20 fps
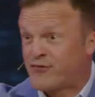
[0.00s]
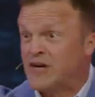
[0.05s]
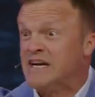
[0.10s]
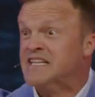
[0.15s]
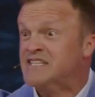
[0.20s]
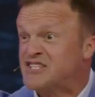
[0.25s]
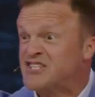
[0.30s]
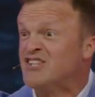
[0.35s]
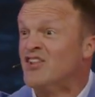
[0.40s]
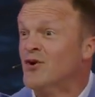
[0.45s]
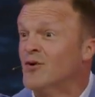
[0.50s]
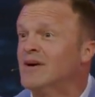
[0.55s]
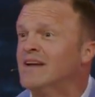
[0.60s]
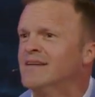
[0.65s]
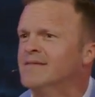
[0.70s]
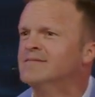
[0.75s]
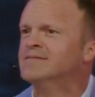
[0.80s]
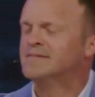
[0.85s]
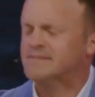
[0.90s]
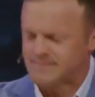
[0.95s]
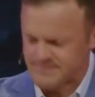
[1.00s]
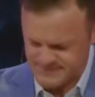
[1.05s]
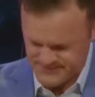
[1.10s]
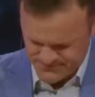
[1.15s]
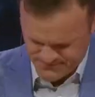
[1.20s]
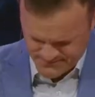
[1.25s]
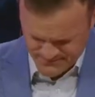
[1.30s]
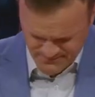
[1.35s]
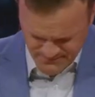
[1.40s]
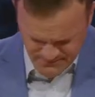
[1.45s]
friends knew it.
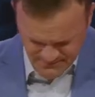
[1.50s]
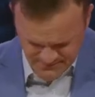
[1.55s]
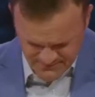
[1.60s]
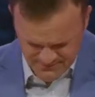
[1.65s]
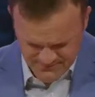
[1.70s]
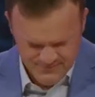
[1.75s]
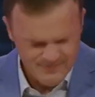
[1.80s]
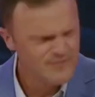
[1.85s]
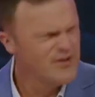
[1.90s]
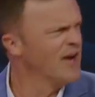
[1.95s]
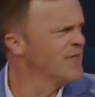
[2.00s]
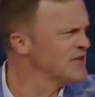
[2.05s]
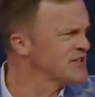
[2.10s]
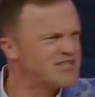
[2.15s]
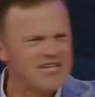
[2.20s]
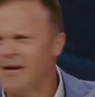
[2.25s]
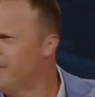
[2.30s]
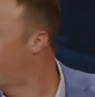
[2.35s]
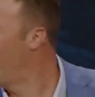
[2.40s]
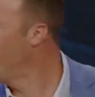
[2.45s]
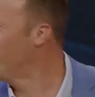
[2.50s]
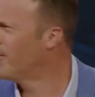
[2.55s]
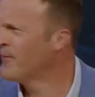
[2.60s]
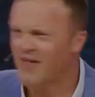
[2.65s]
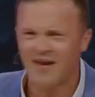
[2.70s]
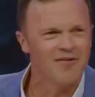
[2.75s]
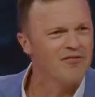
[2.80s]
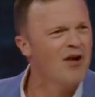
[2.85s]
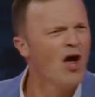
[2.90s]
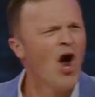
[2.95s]
You ever see people
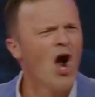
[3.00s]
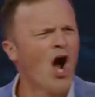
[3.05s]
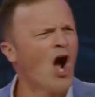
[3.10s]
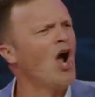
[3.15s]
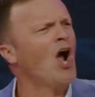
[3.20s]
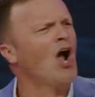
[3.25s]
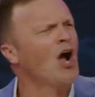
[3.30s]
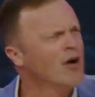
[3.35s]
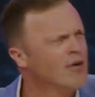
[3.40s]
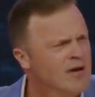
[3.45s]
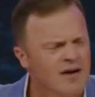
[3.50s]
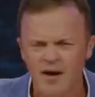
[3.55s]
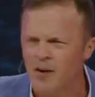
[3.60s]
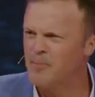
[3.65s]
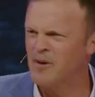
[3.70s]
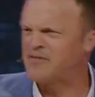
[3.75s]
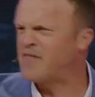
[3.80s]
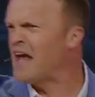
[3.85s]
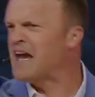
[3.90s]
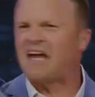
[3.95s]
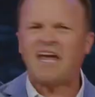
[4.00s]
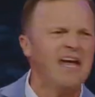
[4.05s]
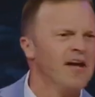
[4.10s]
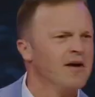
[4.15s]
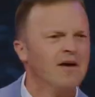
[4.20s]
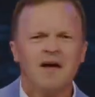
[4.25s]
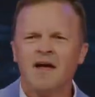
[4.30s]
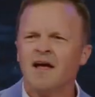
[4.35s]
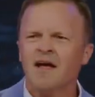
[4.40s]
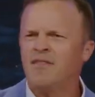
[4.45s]
that have hurt, but they kill,